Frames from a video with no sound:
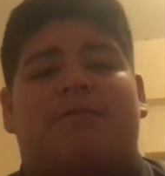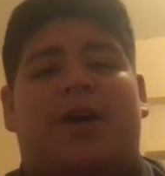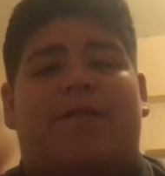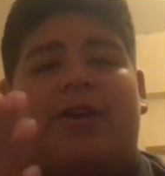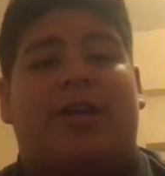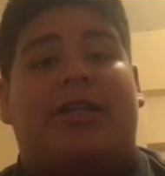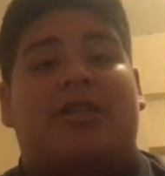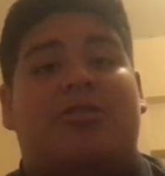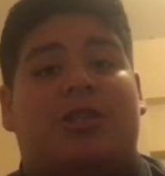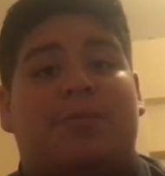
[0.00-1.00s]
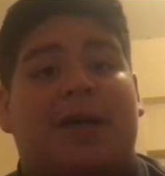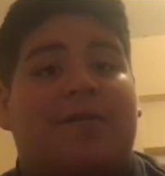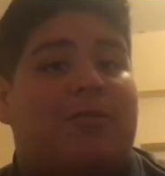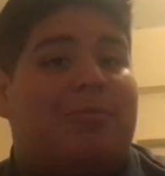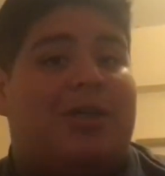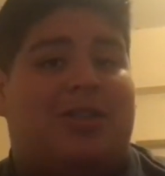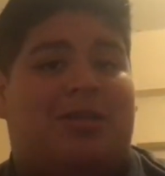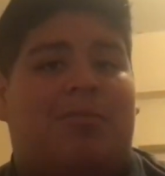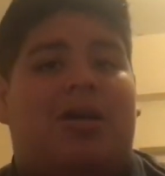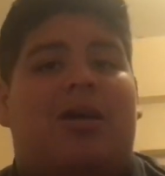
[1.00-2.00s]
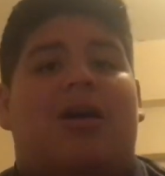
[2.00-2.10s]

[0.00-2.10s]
a very disrespectful Muslim